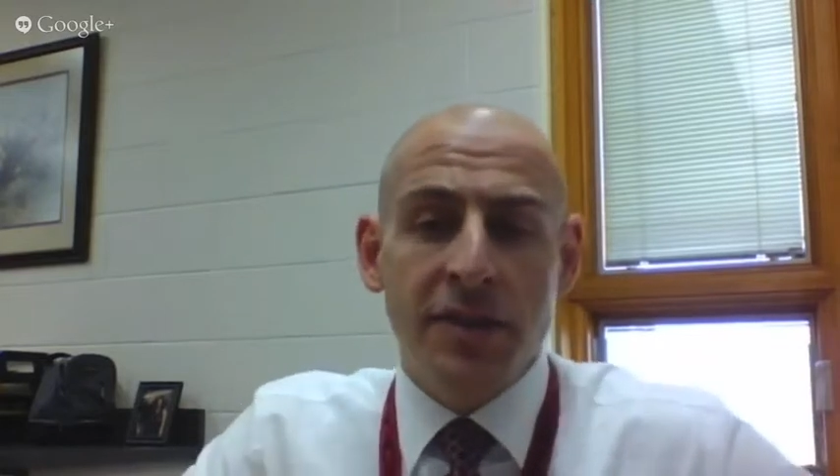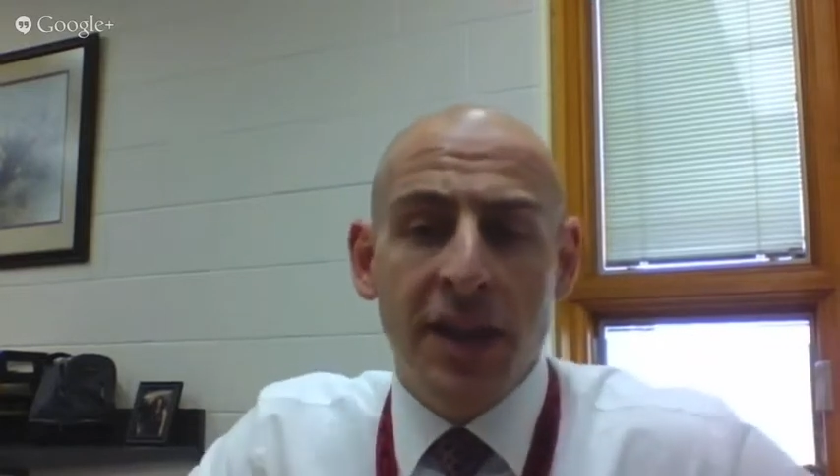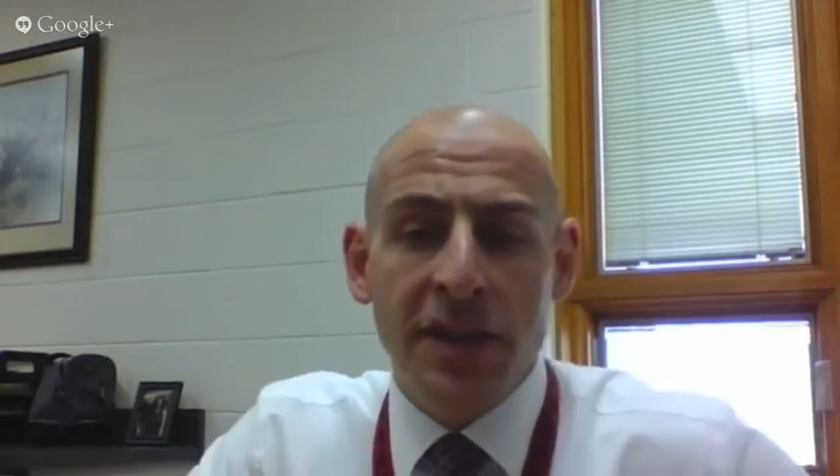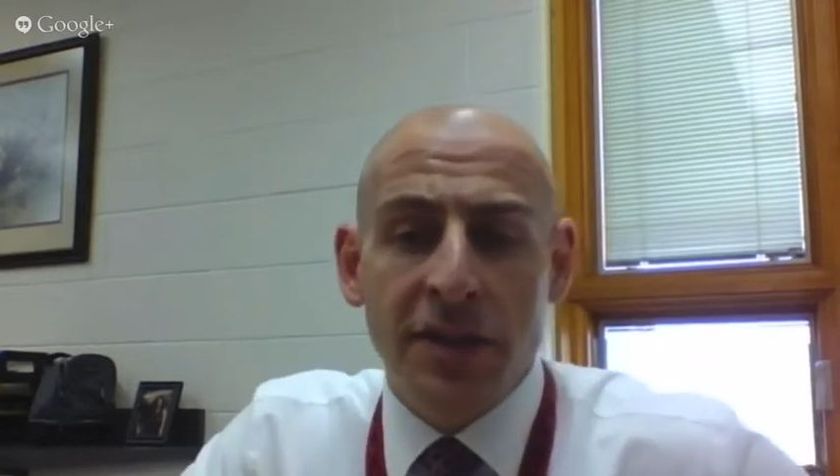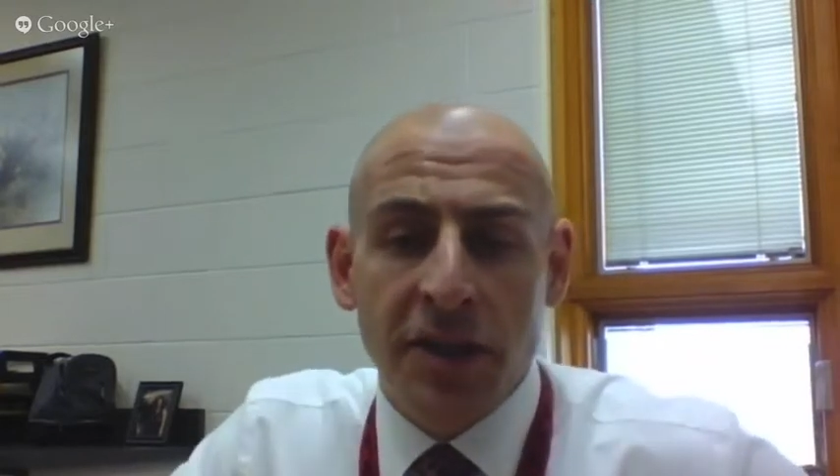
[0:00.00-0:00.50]

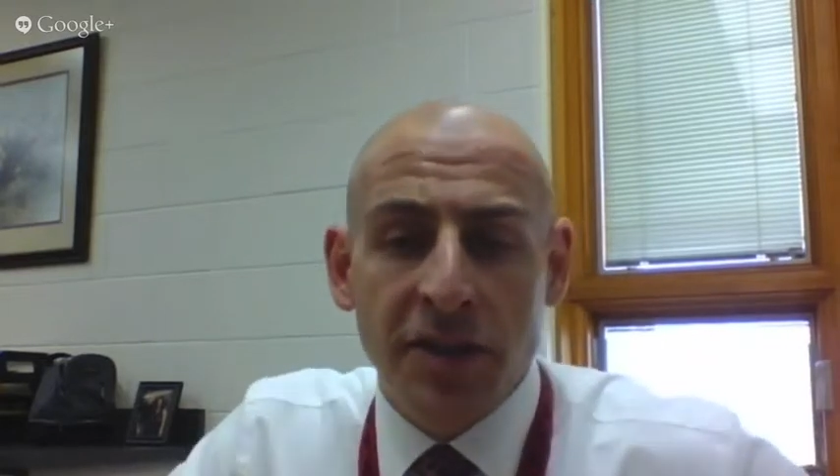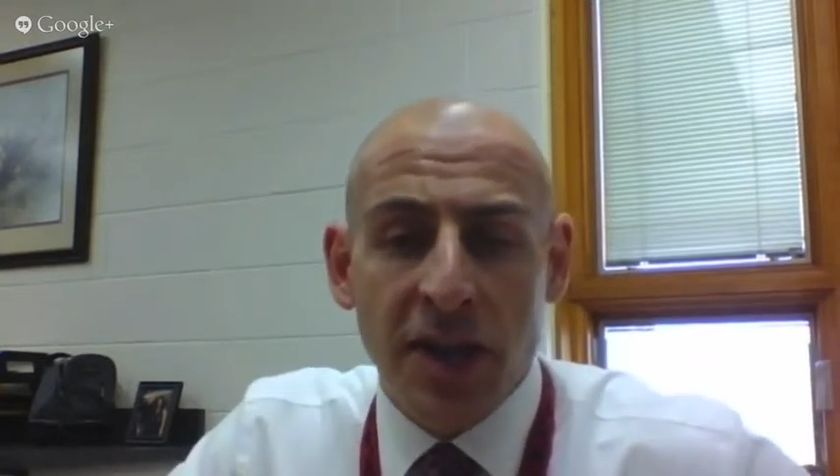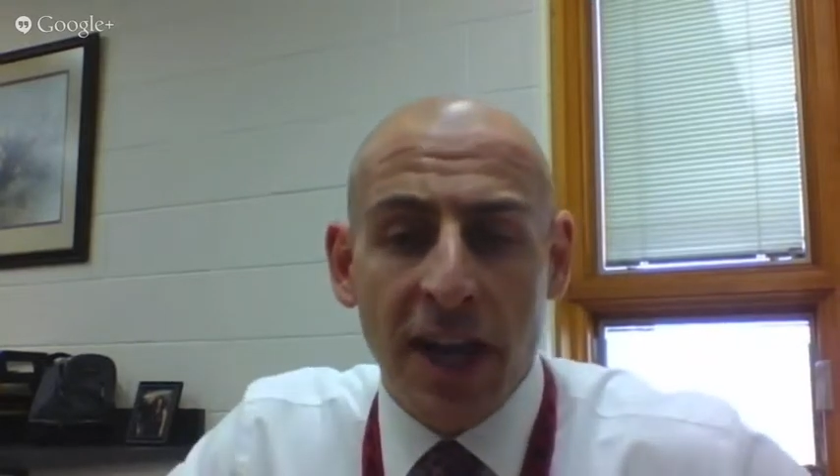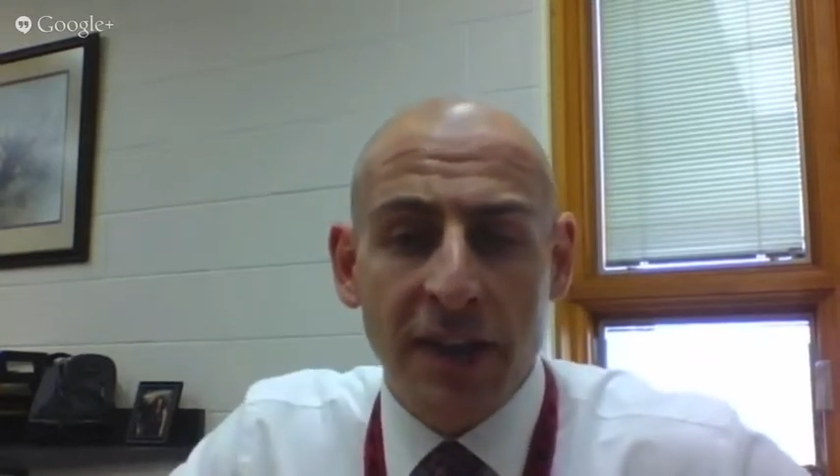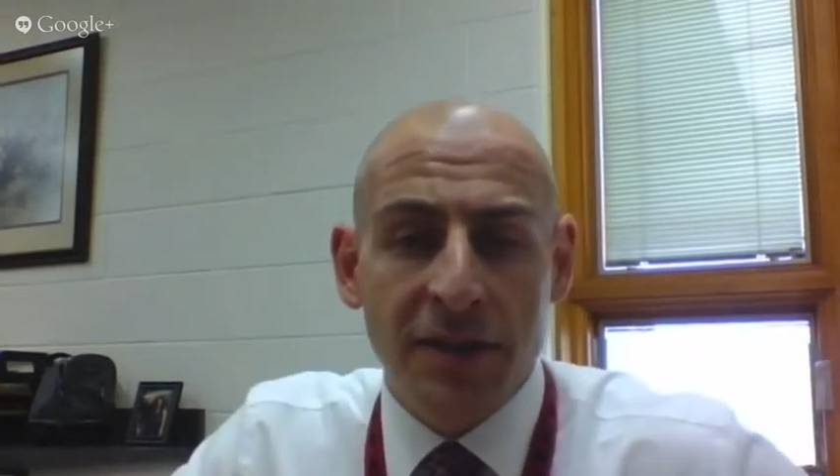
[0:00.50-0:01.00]
teachers a
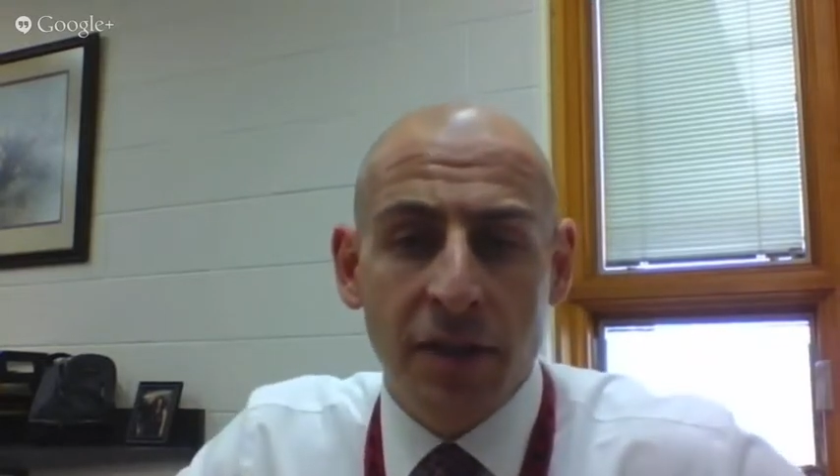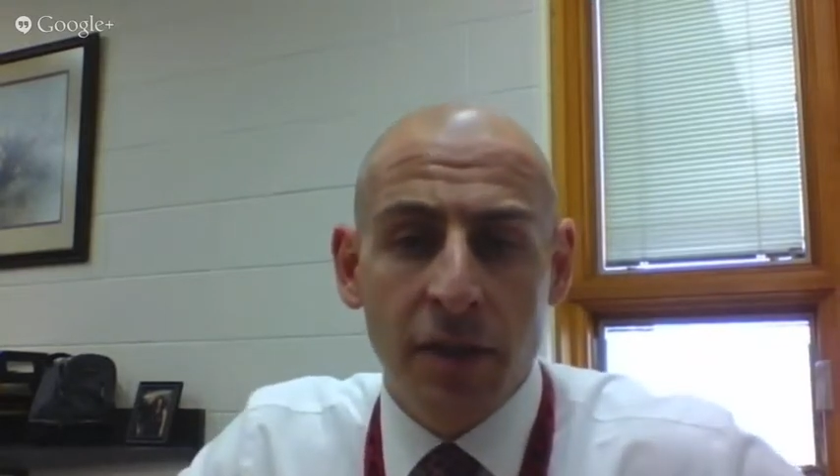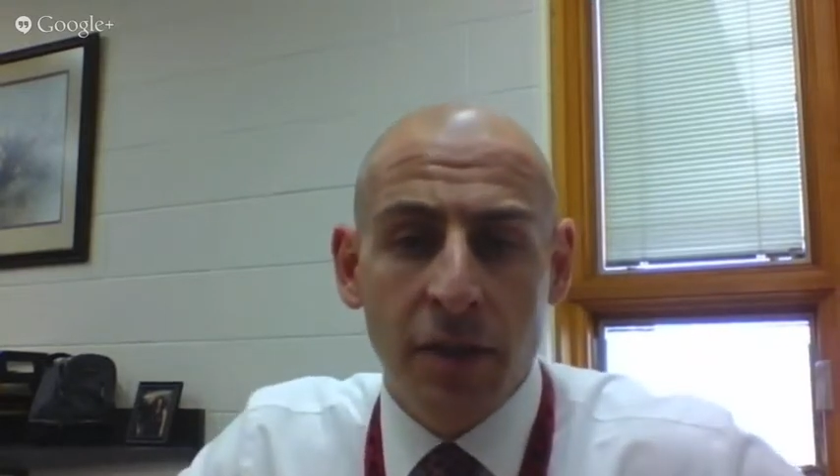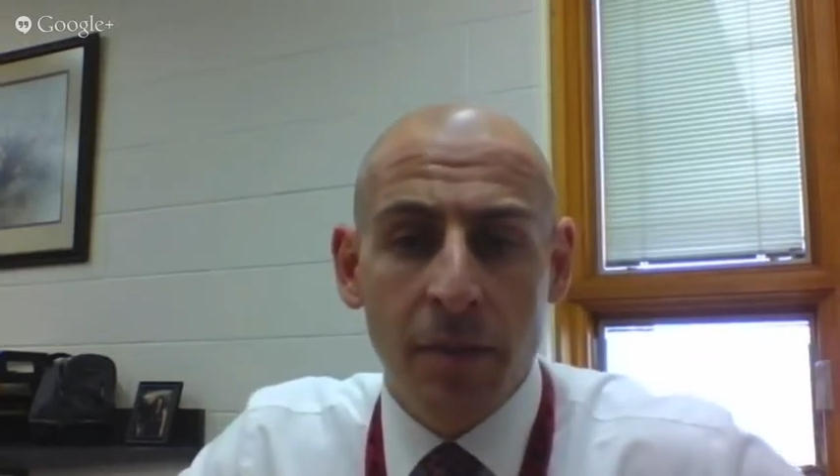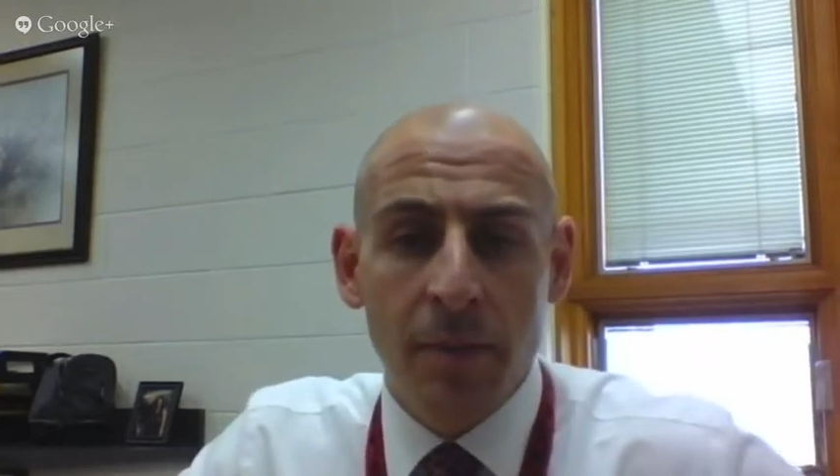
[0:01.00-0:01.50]
chance
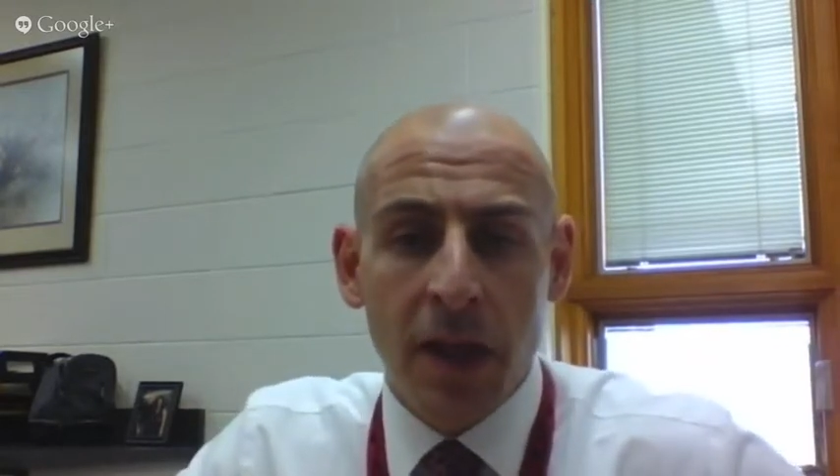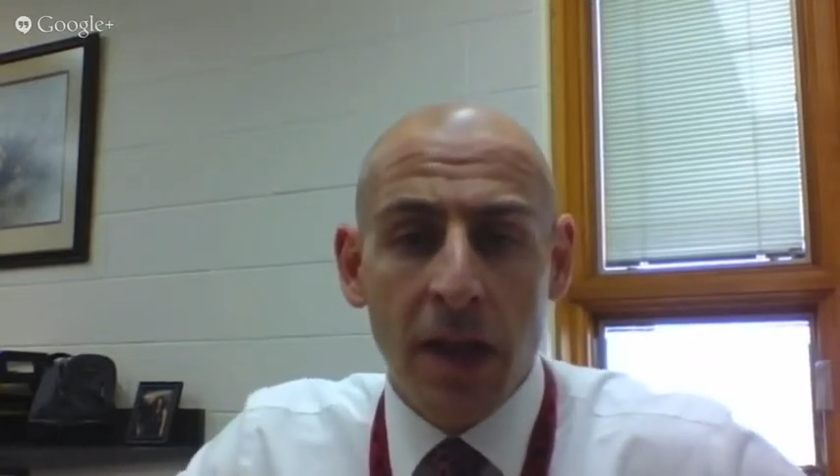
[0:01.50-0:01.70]
to